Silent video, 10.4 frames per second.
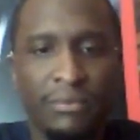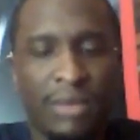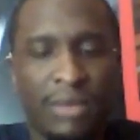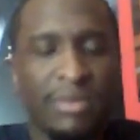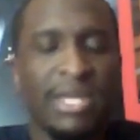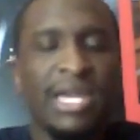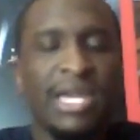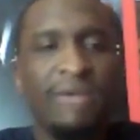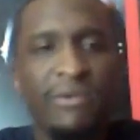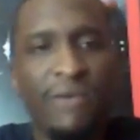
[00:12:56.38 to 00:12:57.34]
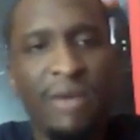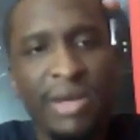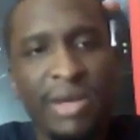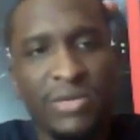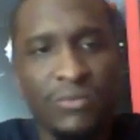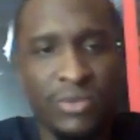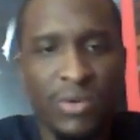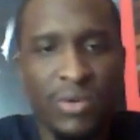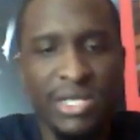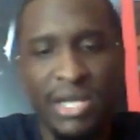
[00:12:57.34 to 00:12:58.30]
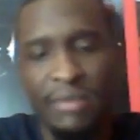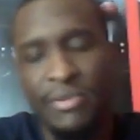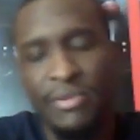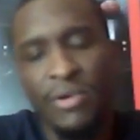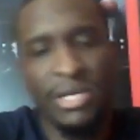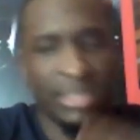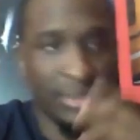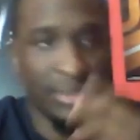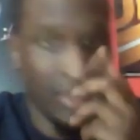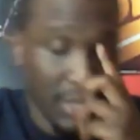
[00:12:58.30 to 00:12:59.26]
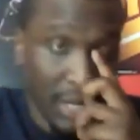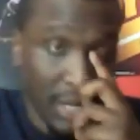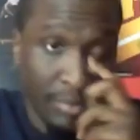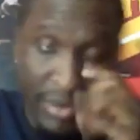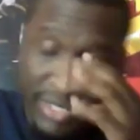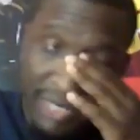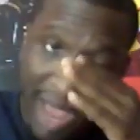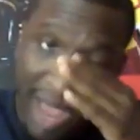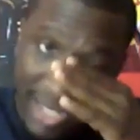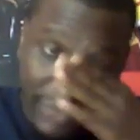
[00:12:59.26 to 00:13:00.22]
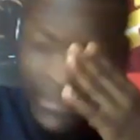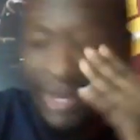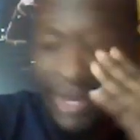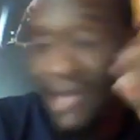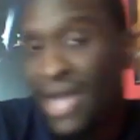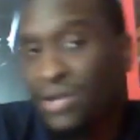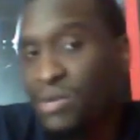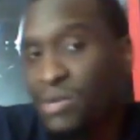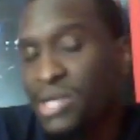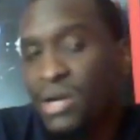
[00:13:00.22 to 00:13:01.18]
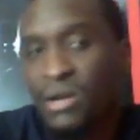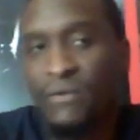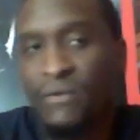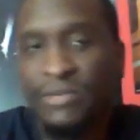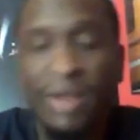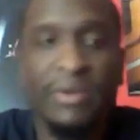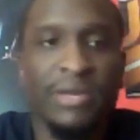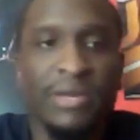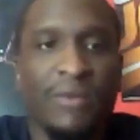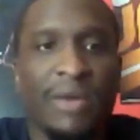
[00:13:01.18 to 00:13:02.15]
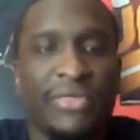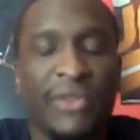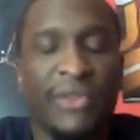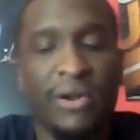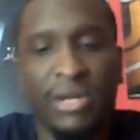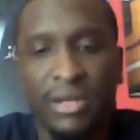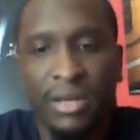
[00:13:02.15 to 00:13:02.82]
I mean, yeah, we won by 20 something points. But just imagine if you never had that many turnovers. You probably could have won about 30.